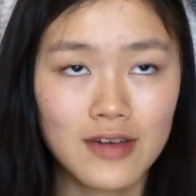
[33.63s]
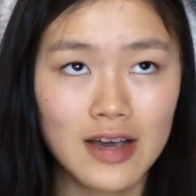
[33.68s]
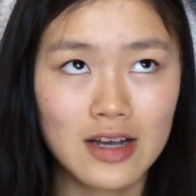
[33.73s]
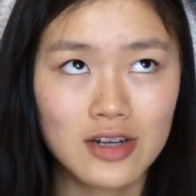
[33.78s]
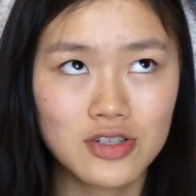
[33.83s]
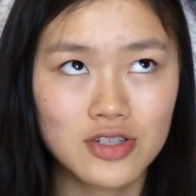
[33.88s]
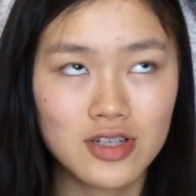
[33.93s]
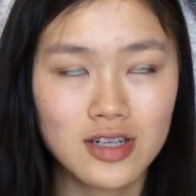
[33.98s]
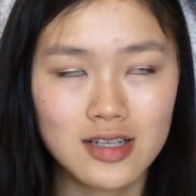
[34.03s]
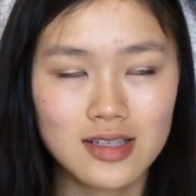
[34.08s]

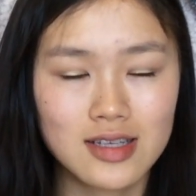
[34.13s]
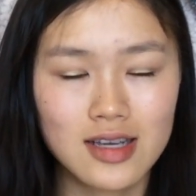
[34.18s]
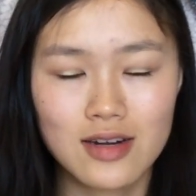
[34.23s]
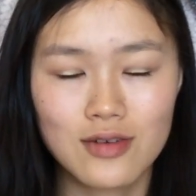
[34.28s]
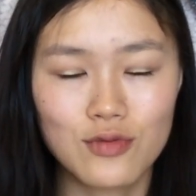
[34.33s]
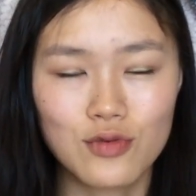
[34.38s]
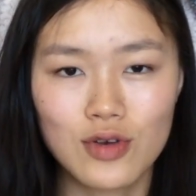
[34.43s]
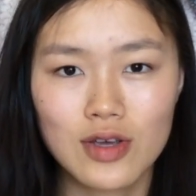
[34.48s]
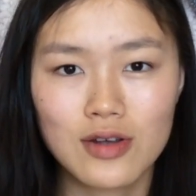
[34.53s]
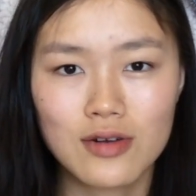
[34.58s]
Actually, it's kind
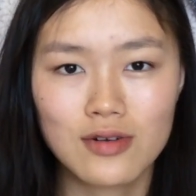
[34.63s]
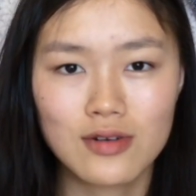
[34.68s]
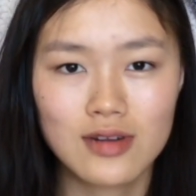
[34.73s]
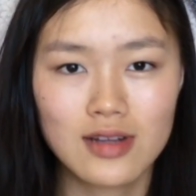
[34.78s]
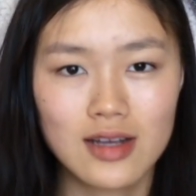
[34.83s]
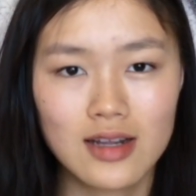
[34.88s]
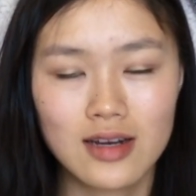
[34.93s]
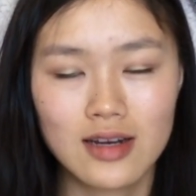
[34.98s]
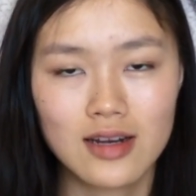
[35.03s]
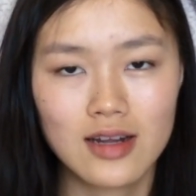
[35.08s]
of weird
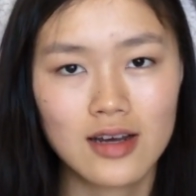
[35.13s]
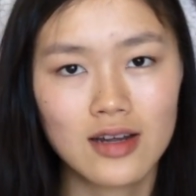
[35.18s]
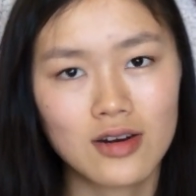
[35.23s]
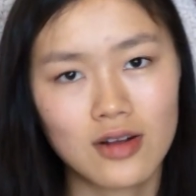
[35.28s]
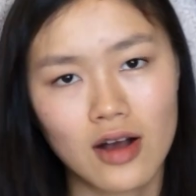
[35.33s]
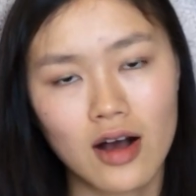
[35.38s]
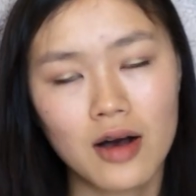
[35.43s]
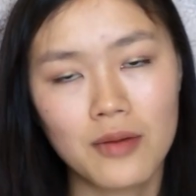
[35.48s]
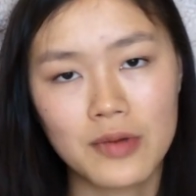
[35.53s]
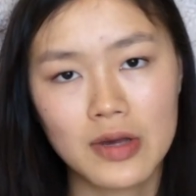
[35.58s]
and
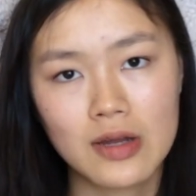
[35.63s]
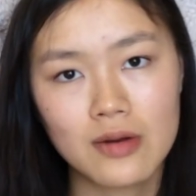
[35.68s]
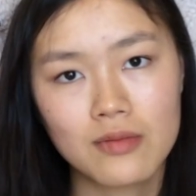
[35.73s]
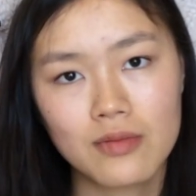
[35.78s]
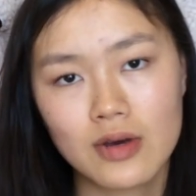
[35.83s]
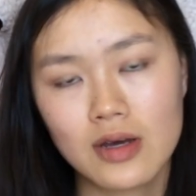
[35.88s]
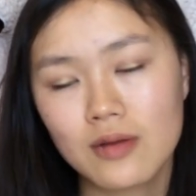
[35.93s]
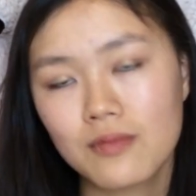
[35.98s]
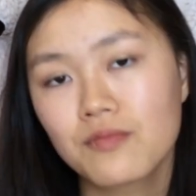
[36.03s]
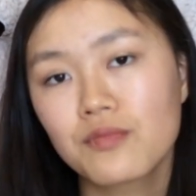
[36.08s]
uncommon,
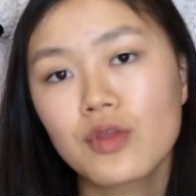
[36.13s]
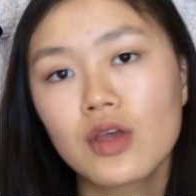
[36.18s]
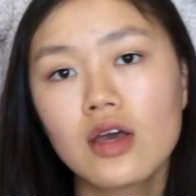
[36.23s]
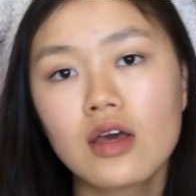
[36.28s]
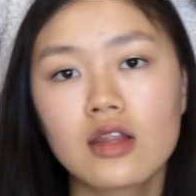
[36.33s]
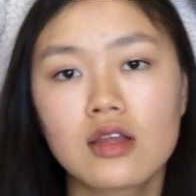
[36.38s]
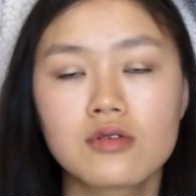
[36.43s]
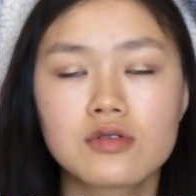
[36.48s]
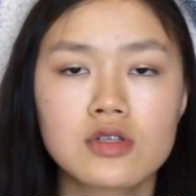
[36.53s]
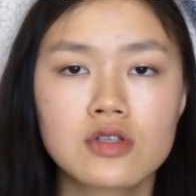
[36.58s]
but
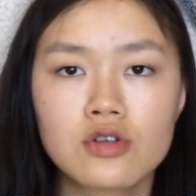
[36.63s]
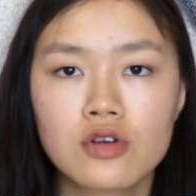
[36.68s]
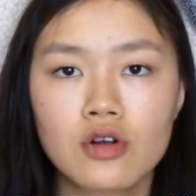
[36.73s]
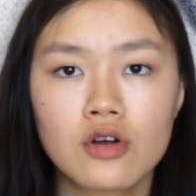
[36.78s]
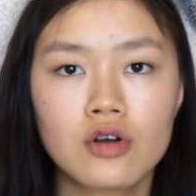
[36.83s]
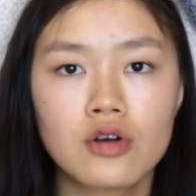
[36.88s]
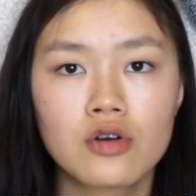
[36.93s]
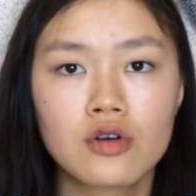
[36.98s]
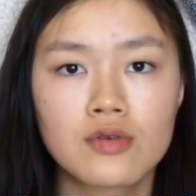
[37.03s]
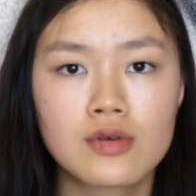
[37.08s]
there was this
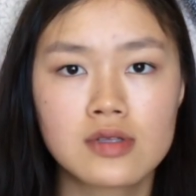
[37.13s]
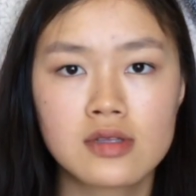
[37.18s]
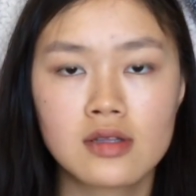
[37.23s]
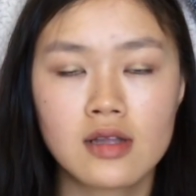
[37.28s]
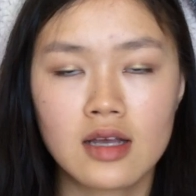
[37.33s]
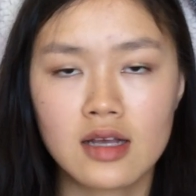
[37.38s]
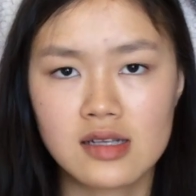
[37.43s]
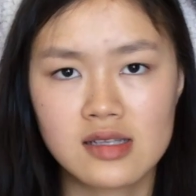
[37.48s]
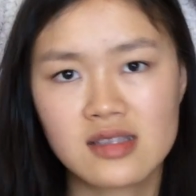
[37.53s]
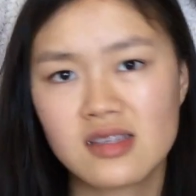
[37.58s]
girl who was in
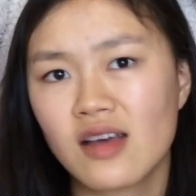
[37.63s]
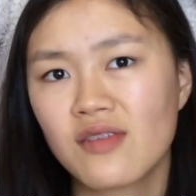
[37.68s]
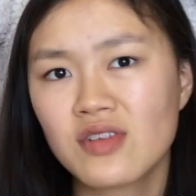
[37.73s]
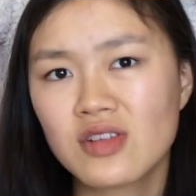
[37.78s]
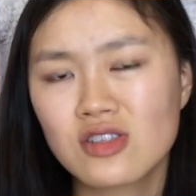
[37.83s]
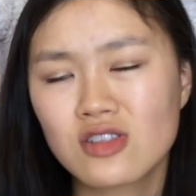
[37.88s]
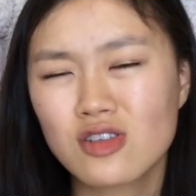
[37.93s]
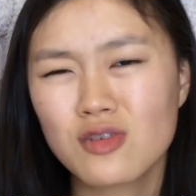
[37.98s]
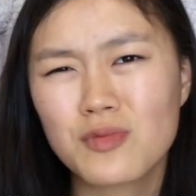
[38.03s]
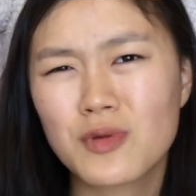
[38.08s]
like a
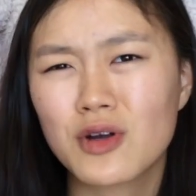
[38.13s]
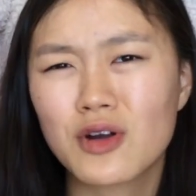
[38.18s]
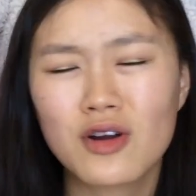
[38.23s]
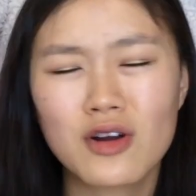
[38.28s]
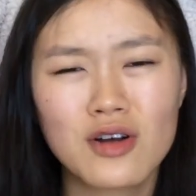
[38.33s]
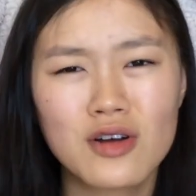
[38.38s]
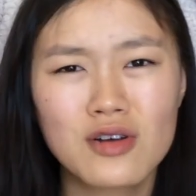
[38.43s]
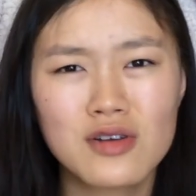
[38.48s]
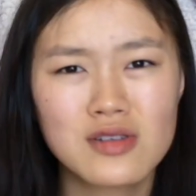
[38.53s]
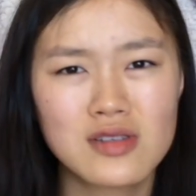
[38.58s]
7 Super
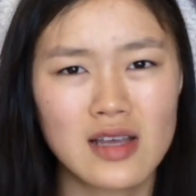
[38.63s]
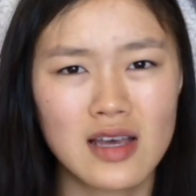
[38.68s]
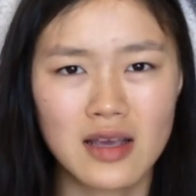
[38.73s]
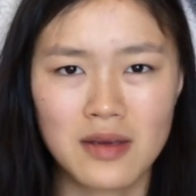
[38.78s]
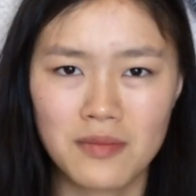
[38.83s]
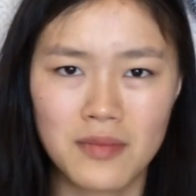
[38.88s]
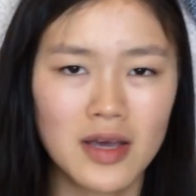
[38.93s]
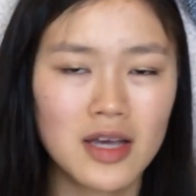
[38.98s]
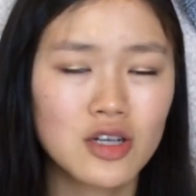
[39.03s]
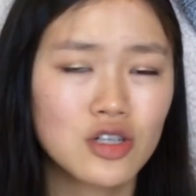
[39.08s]
Girls,
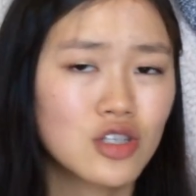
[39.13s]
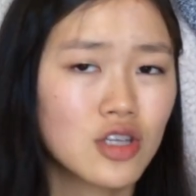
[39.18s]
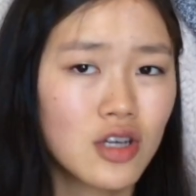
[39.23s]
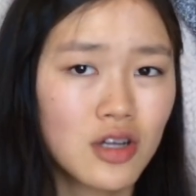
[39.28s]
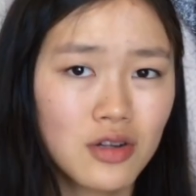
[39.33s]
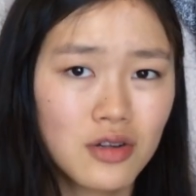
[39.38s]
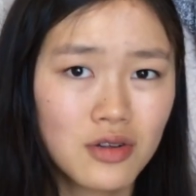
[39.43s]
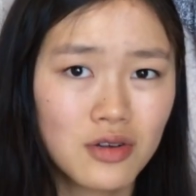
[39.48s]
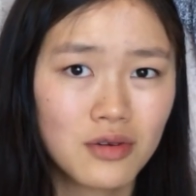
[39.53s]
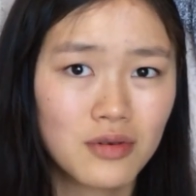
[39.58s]
like Mega
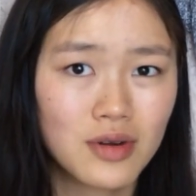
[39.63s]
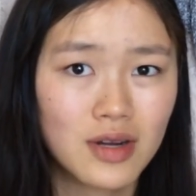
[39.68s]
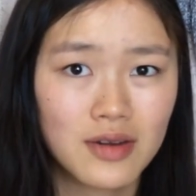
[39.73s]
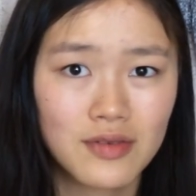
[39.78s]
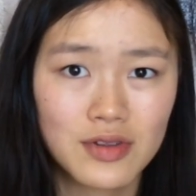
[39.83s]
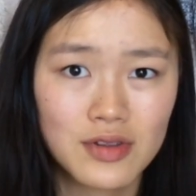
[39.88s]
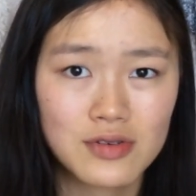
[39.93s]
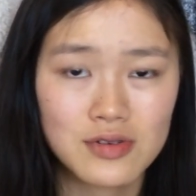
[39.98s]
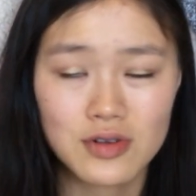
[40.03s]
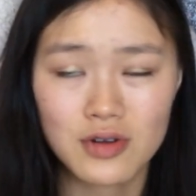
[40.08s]
Channel or
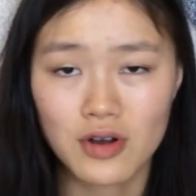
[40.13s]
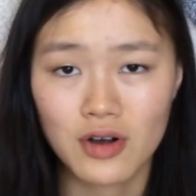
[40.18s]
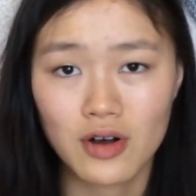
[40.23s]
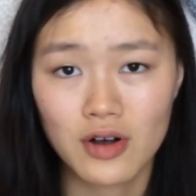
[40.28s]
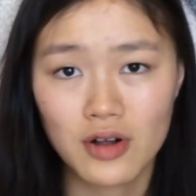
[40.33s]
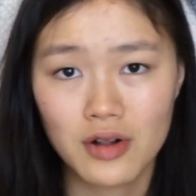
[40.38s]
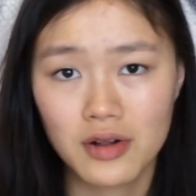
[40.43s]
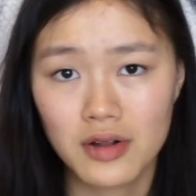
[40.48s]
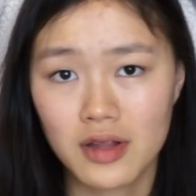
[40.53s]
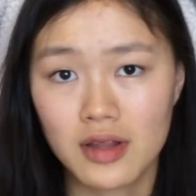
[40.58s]
whatever those are
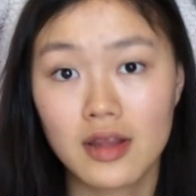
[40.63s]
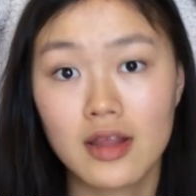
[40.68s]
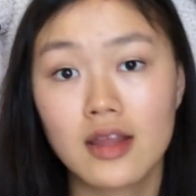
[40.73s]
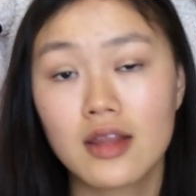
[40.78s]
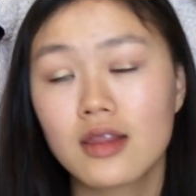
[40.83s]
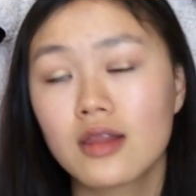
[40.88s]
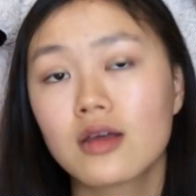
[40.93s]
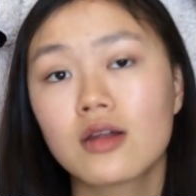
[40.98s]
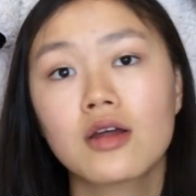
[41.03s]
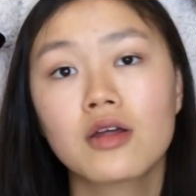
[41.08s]
called, and
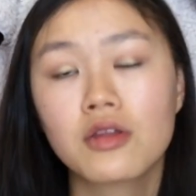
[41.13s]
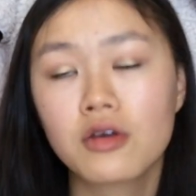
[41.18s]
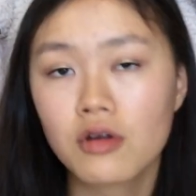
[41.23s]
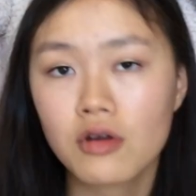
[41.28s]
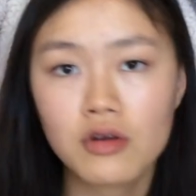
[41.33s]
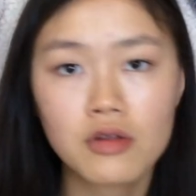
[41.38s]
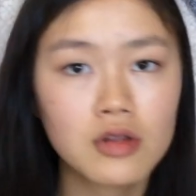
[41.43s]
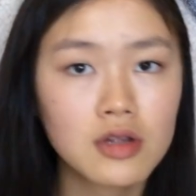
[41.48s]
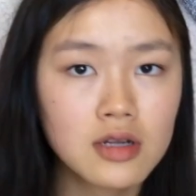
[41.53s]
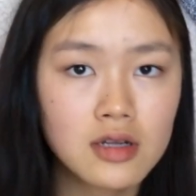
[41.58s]
then another
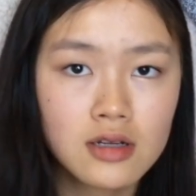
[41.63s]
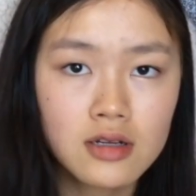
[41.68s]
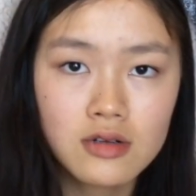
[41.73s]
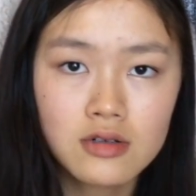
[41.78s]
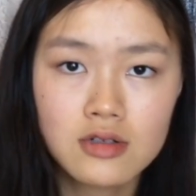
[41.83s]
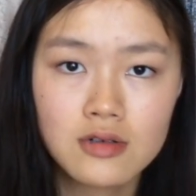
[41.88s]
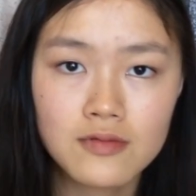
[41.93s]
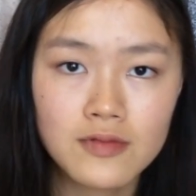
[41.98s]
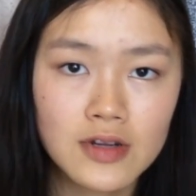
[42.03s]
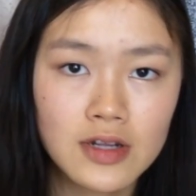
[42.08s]
girl that did
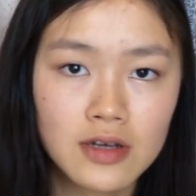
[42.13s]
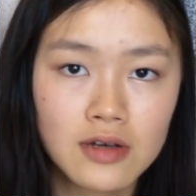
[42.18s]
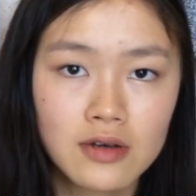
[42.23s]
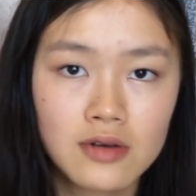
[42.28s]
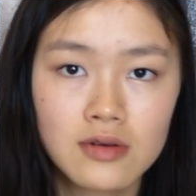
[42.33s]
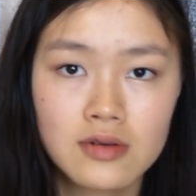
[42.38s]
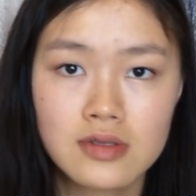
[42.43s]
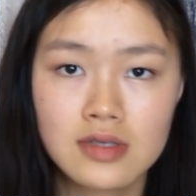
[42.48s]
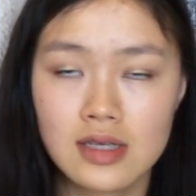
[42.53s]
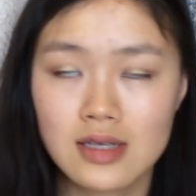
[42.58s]
YouTube
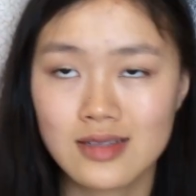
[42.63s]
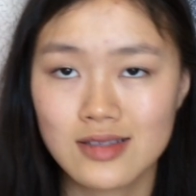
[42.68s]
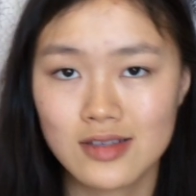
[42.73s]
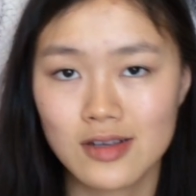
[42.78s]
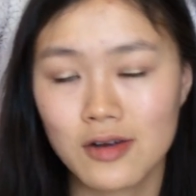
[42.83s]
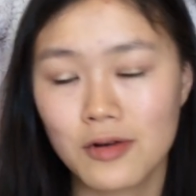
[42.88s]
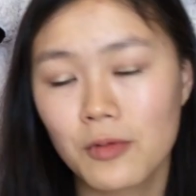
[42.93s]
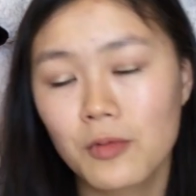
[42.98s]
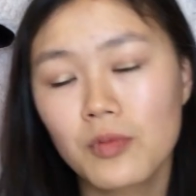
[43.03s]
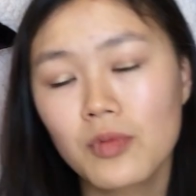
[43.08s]
videos, and
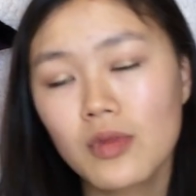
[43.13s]
so